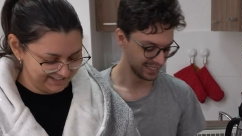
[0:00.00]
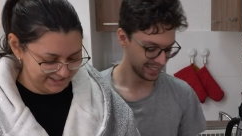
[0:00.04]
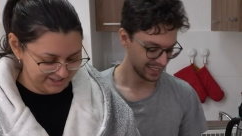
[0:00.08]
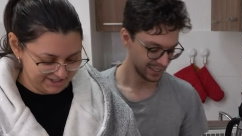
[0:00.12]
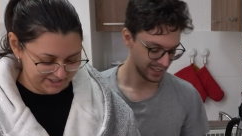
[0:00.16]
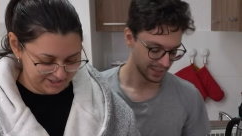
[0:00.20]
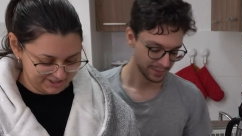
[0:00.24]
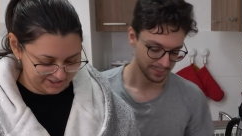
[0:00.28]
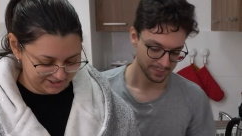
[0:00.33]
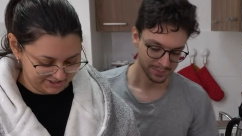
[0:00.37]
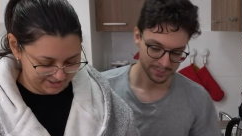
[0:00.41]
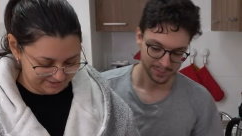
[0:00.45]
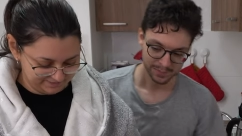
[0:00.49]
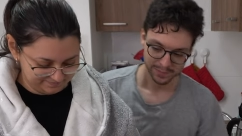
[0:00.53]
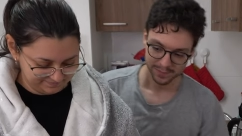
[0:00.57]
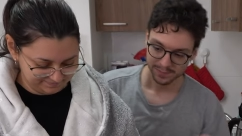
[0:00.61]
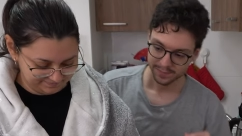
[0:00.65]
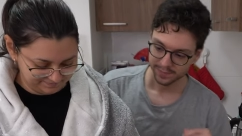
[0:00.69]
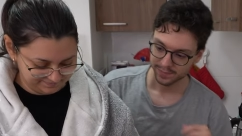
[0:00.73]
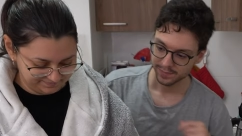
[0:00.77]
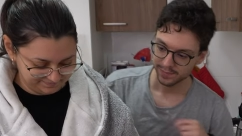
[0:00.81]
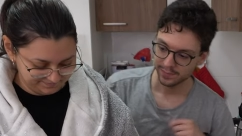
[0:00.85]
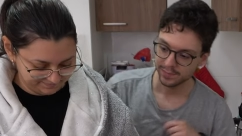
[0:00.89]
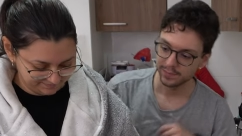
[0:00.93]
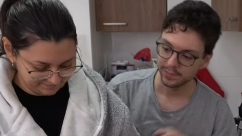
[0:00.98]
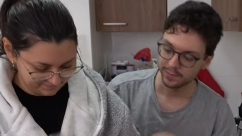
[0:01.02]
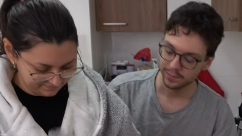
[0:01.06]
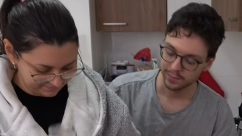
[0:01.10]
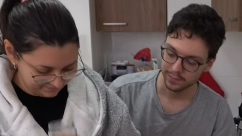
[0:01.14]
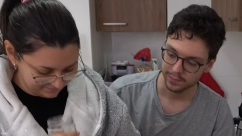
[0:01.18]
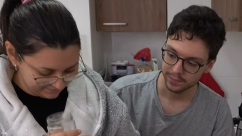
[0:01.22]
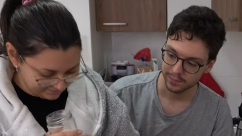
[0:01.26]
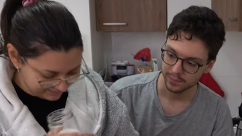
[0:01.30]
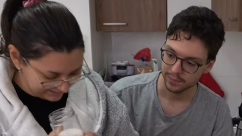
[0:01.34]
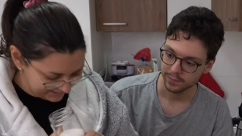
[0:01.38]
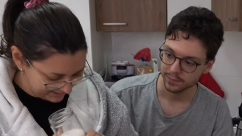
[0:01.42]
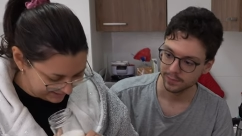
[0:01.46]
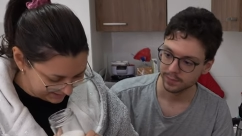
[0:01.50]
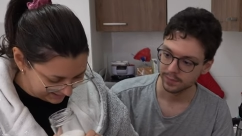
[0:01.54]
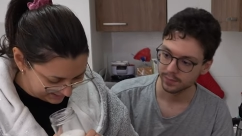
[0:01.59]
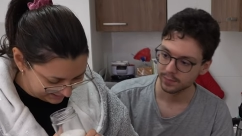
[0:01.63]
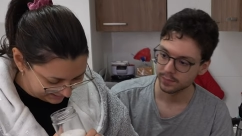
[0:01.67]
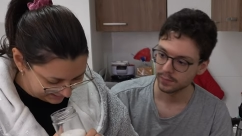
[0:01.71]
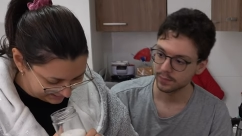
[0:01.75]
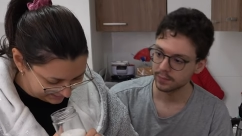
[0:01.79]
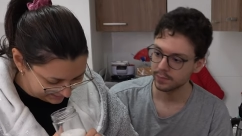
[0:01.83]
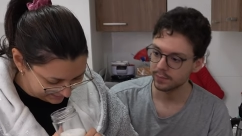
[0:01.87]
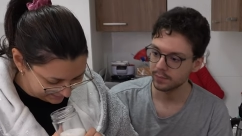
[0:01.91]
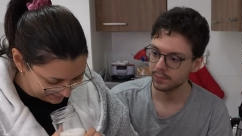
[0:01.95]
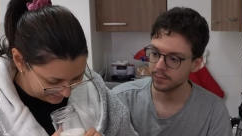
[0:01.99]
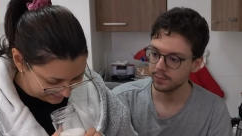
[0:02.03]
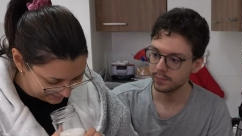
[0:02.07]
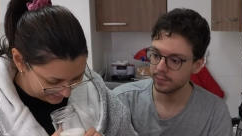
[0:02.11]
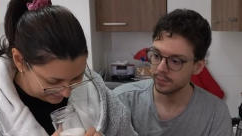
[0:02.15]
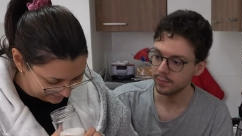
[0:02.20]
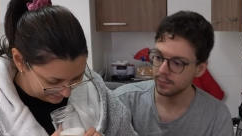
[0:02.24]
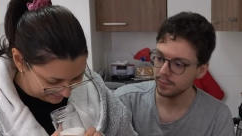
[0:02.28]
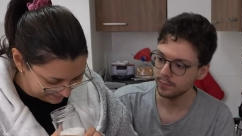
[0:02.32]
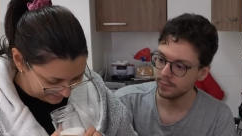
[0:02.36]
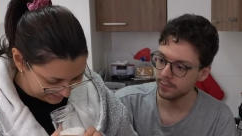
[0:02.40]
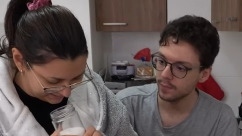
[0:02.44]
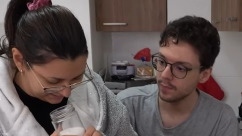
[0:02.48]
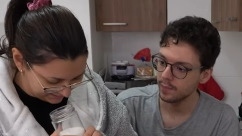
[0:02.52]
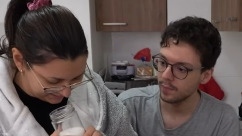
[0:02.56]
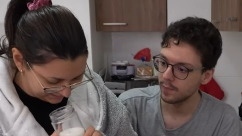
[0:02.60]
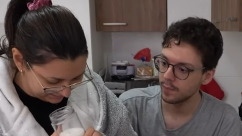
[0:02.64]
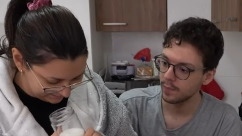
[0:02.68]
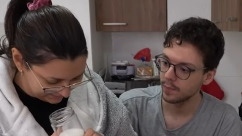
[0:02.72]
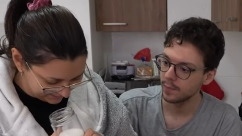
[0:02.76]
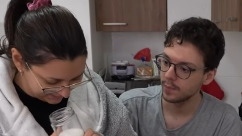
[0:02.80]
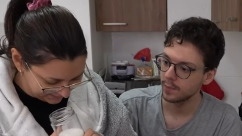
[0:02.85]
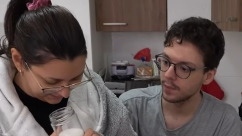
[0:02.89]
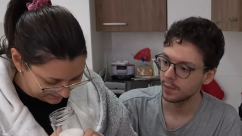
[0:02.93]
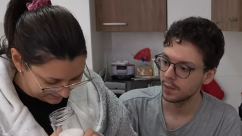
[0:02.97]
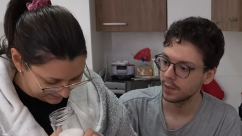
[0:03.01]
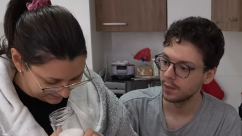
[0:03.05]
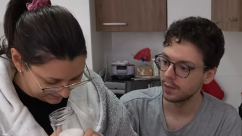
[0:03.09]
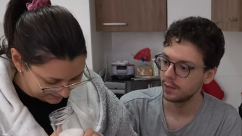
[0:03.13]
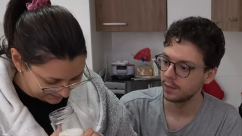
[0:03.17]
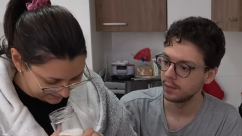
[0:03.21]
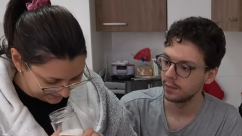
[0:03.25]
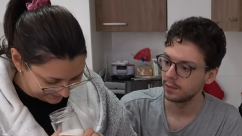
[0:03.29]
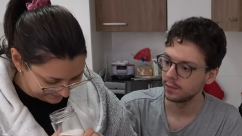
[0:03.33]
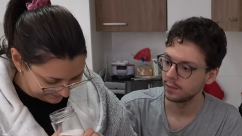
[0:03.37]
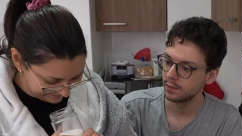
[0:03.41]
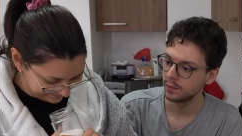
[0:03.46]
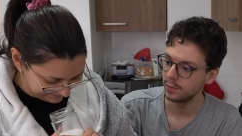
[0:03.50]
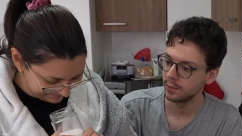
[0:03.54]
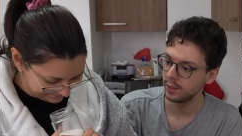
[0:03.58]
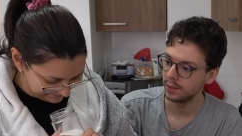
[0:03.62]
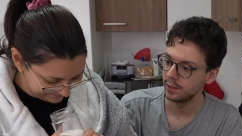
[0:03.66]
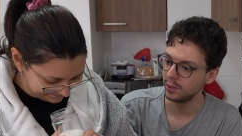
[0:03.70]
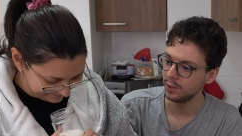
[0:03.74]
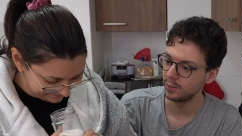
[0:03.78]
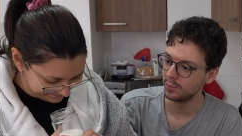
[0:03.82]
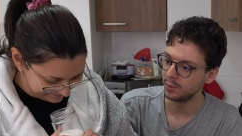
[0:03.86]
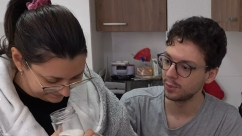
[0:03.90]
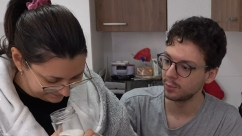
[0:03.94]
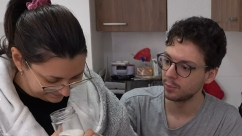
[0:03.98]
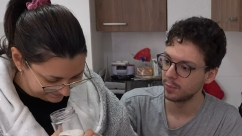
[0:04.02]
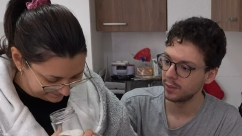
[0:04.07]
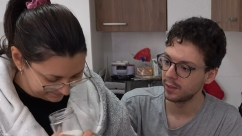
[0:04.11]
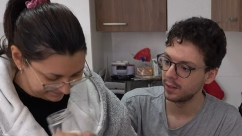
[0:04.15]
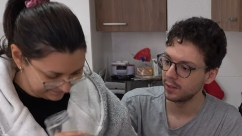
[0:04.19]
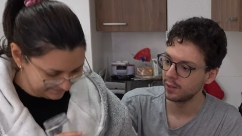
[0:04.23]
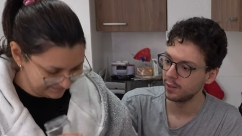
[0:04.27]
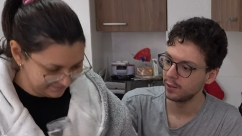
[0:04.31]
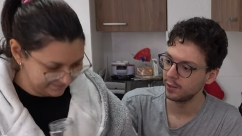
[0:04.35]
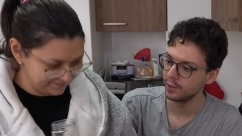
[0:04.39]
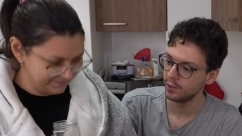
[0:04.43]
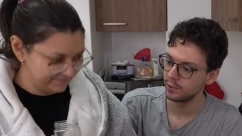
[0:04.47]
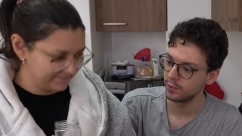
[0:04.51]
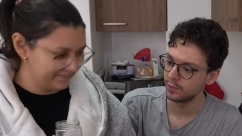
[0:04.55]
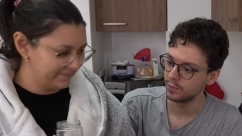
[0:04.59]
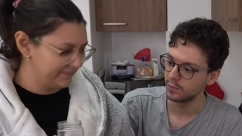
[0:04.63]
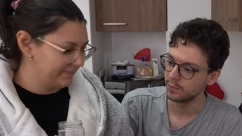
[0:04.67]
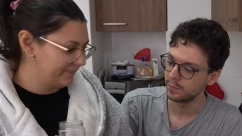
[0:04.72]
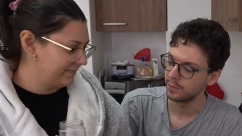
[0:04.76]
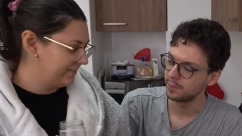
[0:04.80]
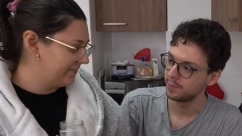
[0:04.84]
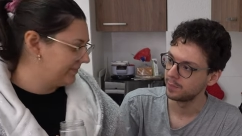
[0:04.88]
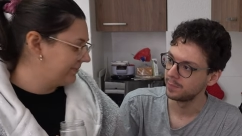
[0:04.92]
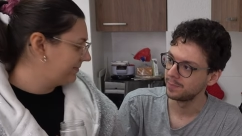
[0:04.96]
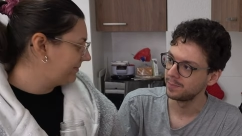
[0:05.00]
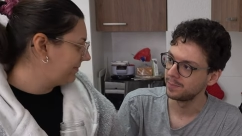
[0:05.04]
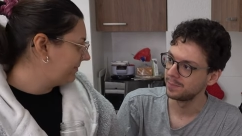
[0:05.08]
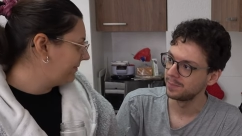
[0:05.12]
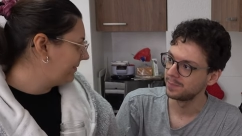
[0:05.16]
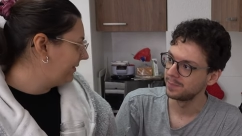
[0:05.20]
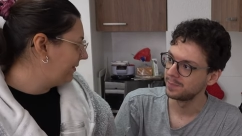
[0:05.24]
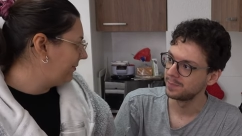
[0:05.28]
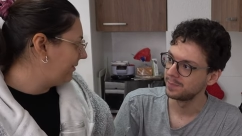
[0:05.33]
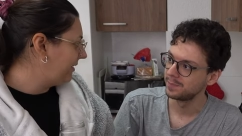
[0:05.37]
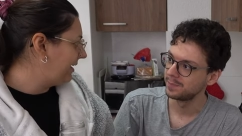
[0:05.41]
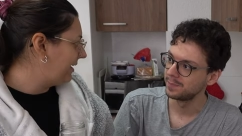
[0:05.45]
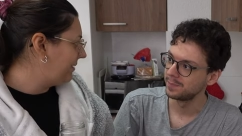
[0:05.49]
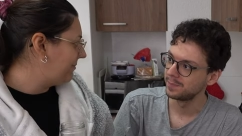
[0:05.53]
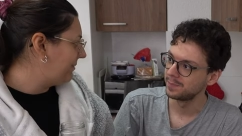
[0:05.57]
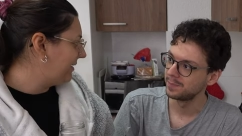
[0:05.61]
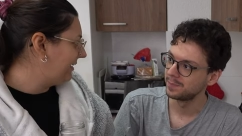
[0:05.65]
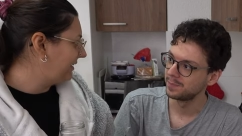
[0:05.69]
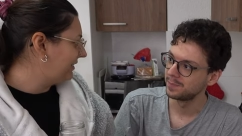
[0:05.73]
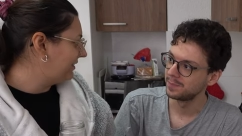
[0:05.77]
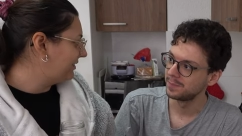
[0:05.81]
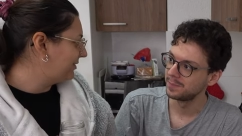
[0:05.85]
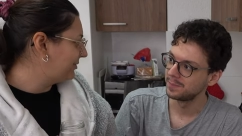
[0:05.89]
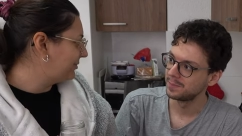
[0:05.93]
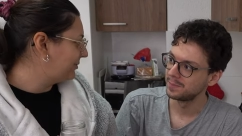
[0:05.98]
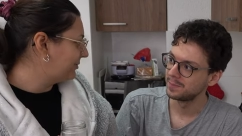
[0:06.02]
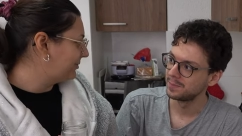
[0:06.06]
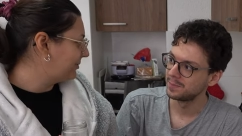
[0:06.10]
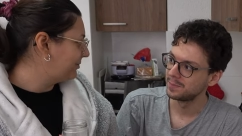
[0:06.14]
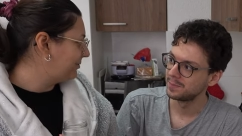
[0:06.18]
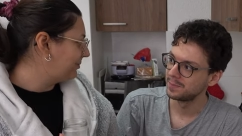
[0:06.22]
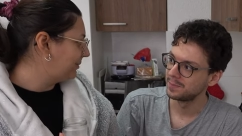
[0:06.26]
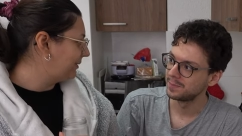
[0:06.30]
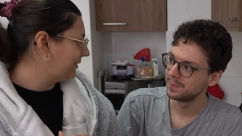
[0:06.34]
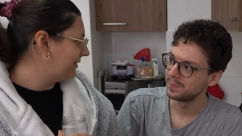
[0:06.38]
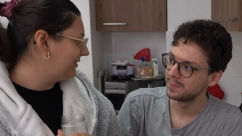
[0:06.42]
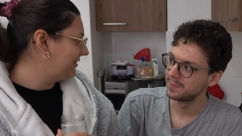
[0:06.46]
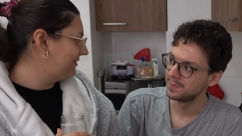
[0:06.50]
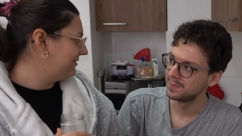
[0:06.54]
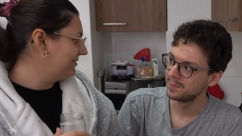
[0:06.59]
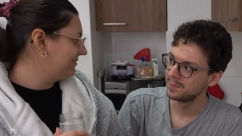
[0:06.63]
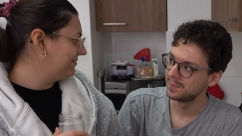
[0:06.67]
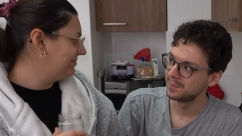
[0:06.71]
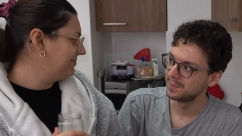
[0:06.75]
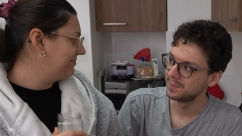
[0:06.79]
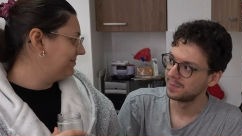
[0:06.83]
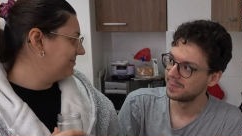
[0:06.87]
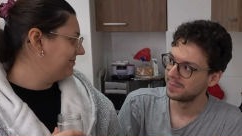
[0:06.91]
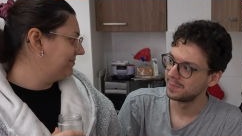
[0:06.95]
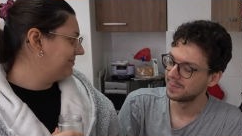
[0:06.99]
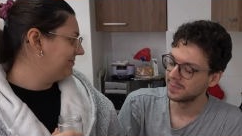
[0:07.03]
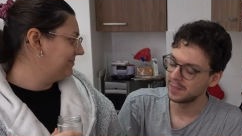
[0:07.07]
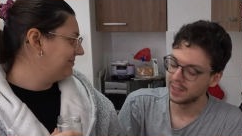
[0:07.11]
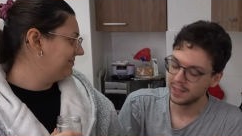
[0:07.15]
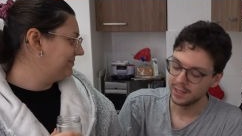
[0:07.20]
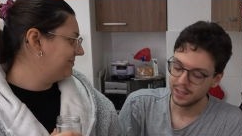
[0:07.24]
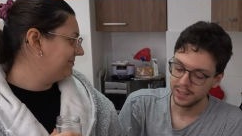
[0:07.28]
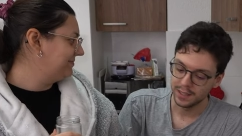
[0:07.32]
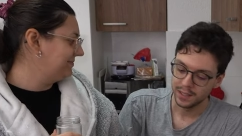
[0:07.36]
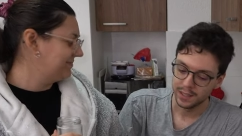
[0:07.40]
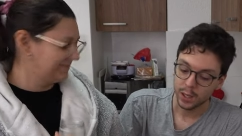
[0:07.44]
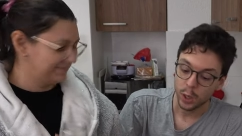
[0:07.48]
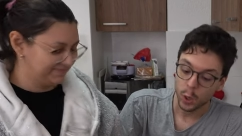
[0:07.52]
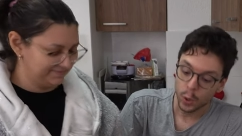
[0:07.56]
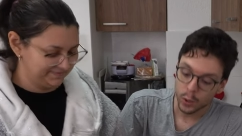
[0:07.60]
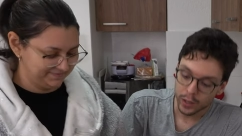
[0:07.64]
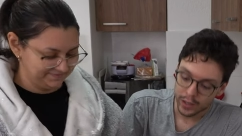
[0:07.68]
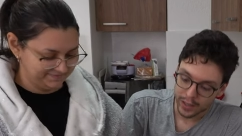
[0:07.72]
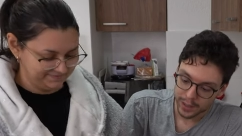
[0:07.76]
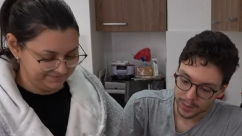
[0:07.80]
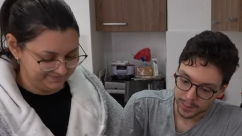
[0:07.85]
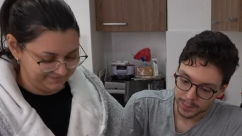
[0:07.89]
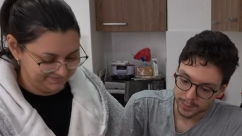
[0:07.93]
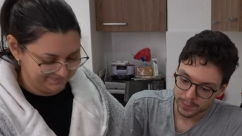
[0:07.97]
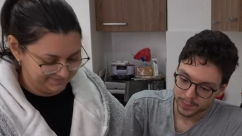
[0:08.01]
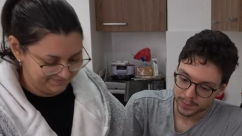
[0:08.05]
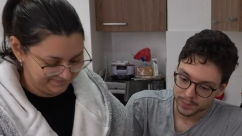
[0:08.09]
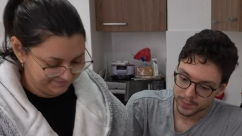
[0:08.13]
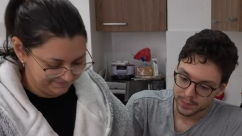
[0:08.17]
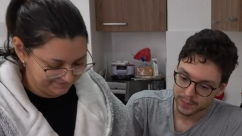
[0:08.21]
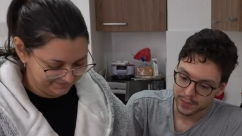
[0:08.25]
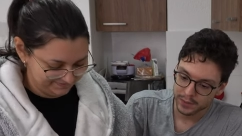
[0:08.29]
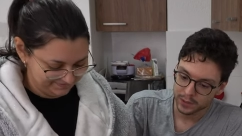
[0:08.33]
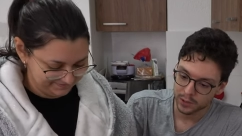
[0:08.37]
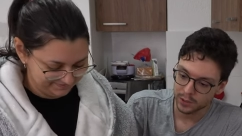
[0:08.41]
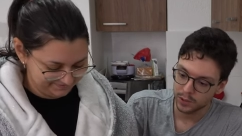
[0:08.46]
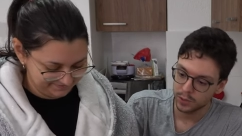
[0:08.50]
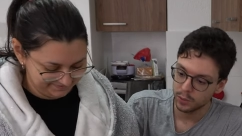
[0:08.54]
Speaker 1: Are you sure? Mm -hmm. I think there's a bit of butter in my sugar.
Speaker 2: Why did you put butter in the sugar?
Speaker 1: When I made the shortbread.
Speaker 2: Okay. So